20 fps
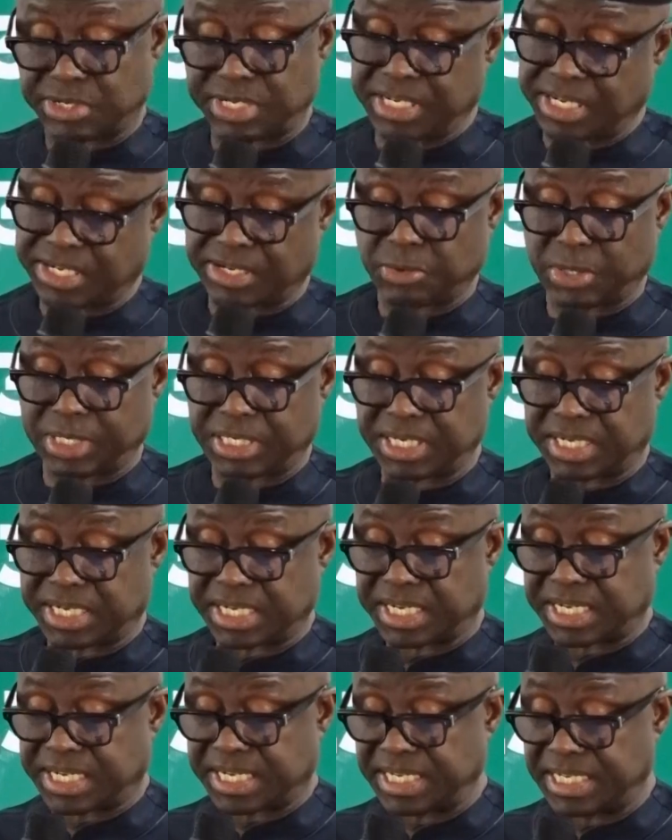since
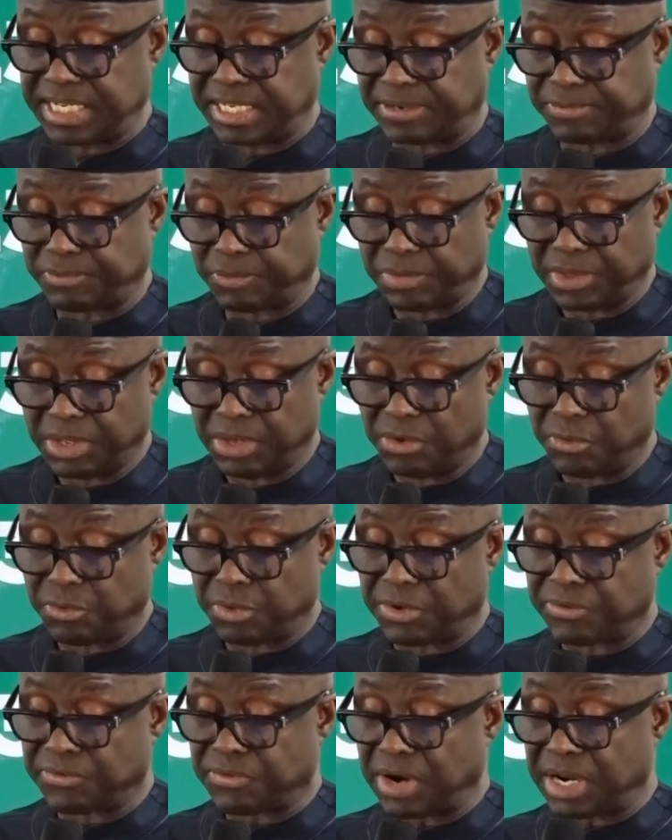2016,
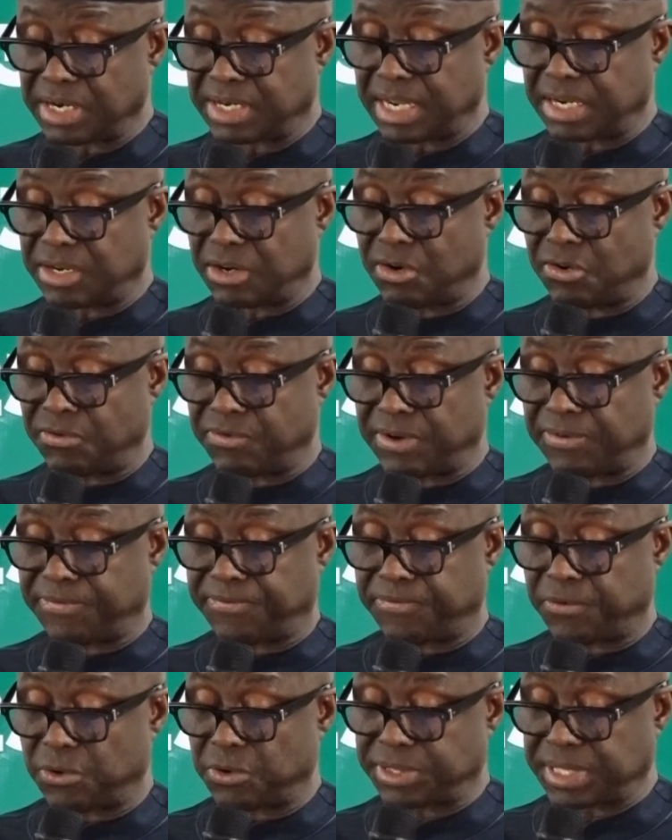we have granted over
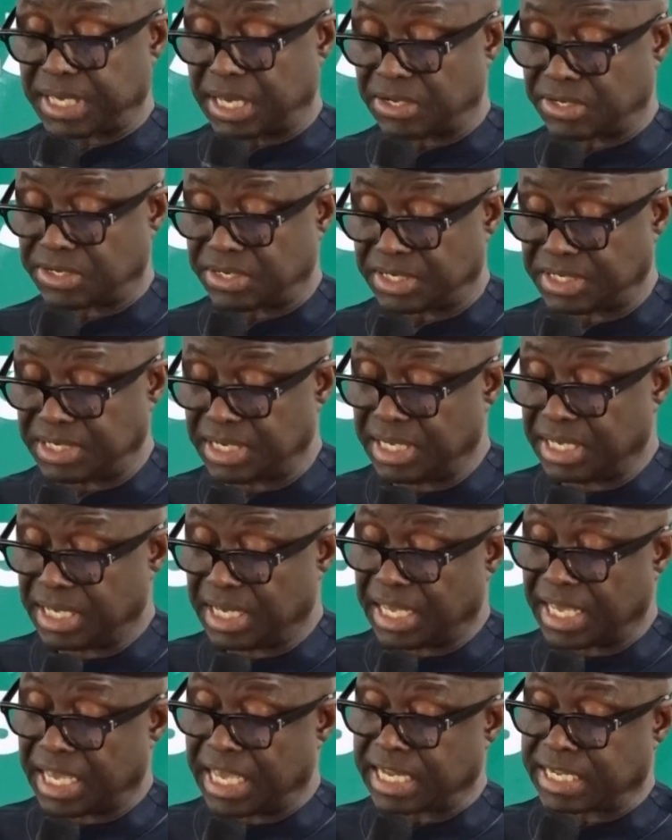4,000
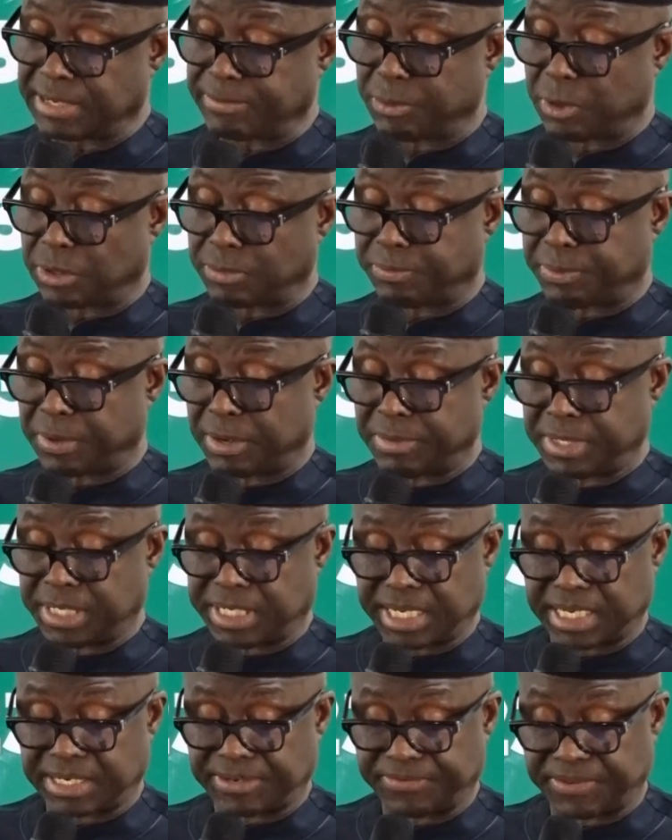export permit
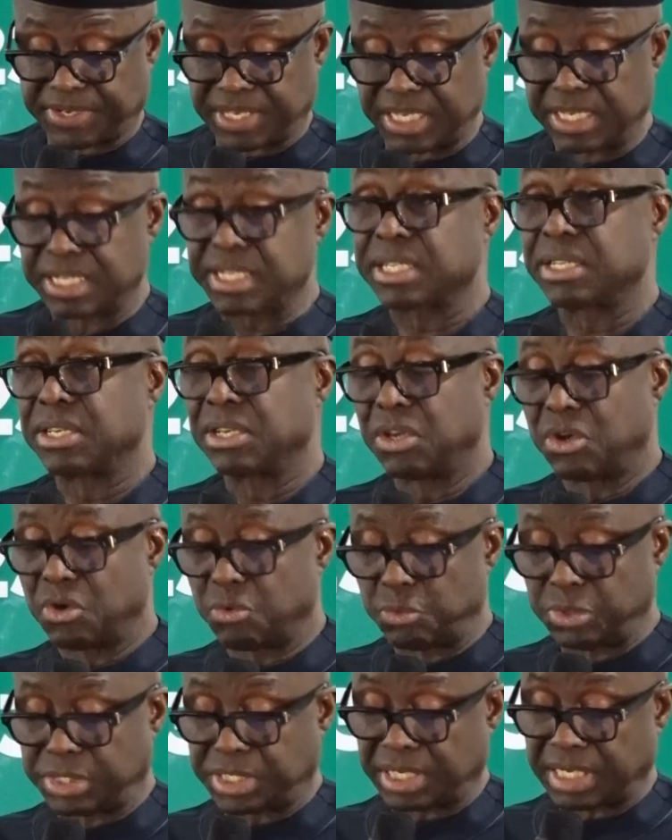certificates,
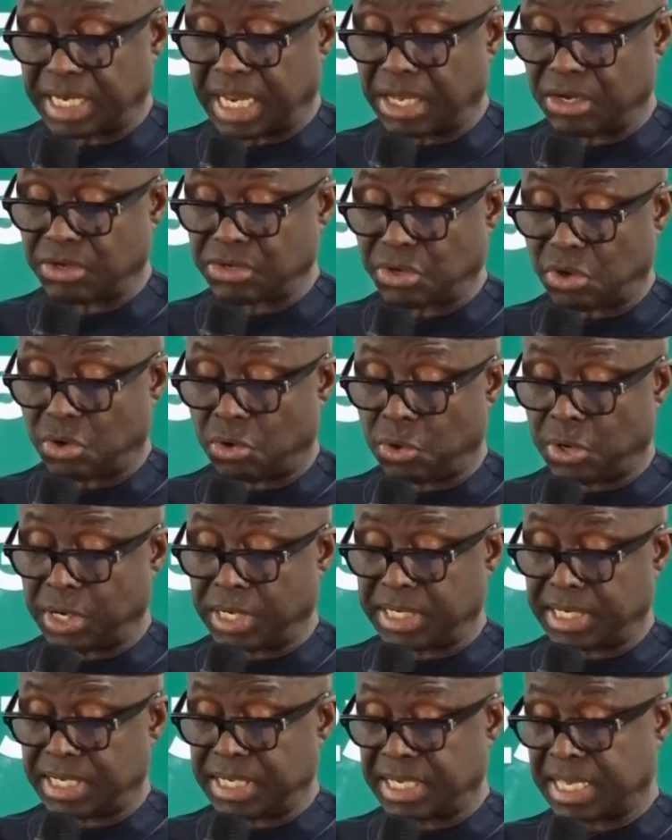which allows
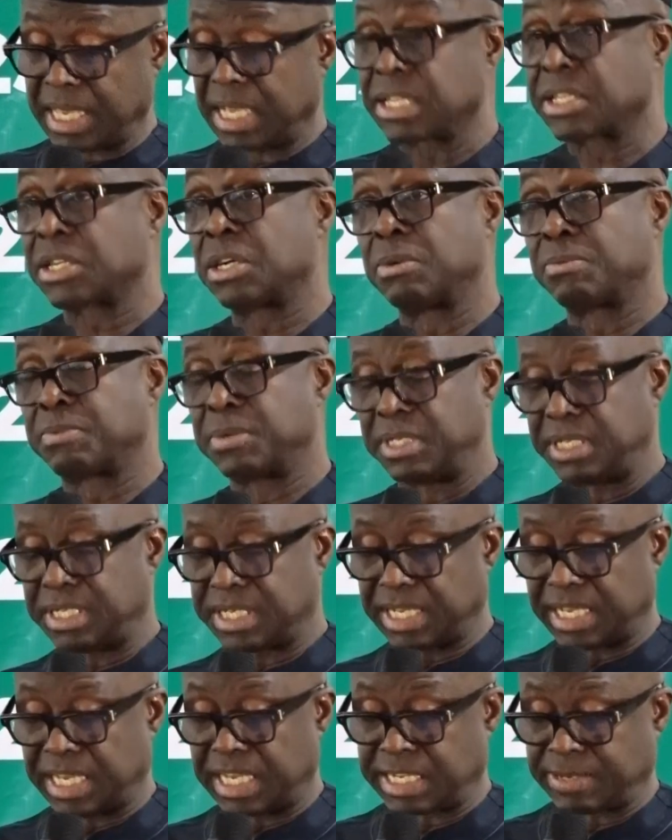oil and gas
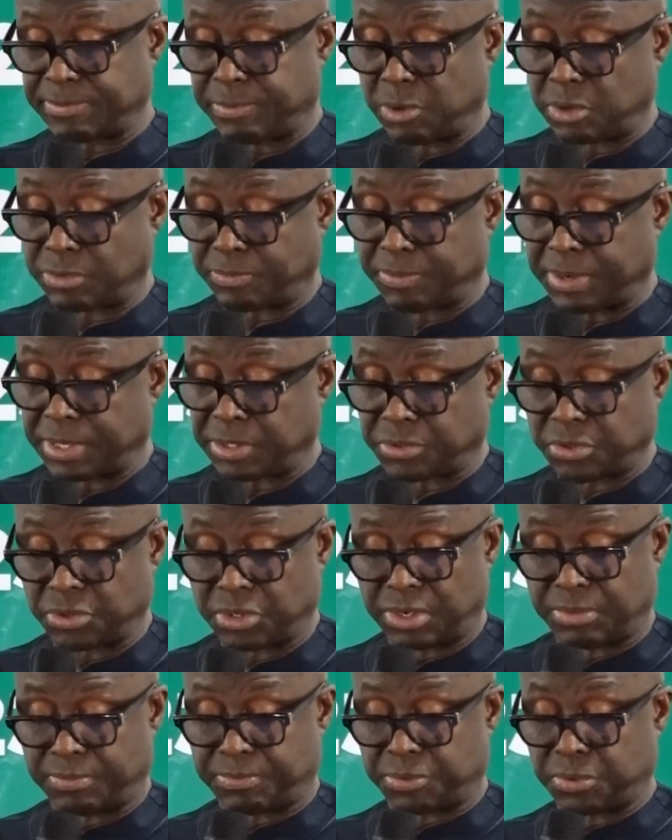companies export
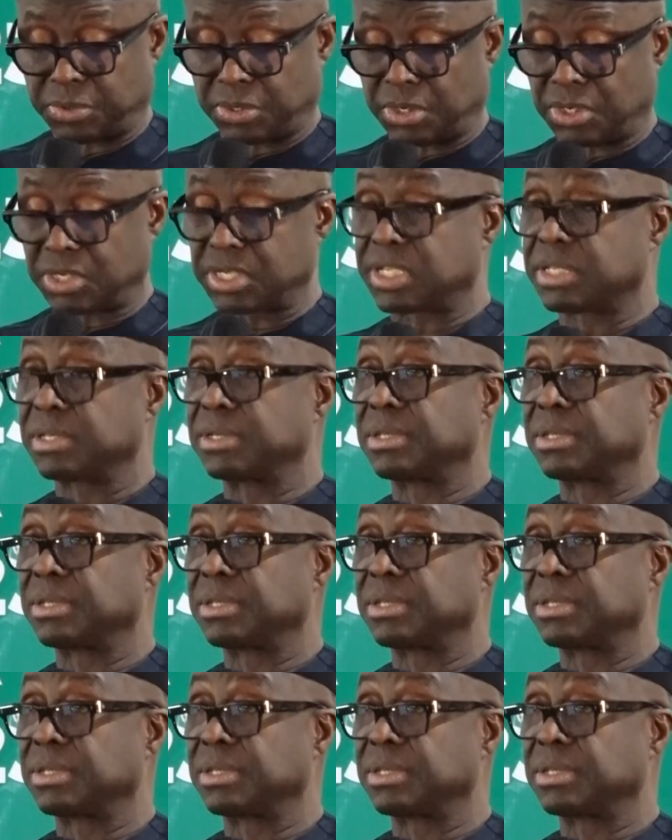petroleum products.